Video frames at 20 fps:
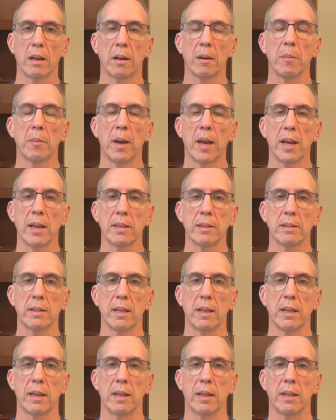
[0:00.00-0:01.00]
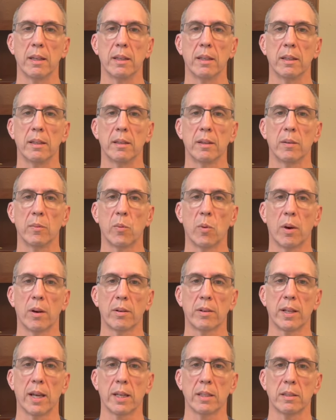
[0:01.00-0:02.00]
has a water
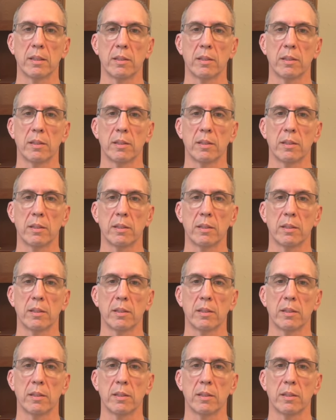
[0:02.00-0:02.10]
taxi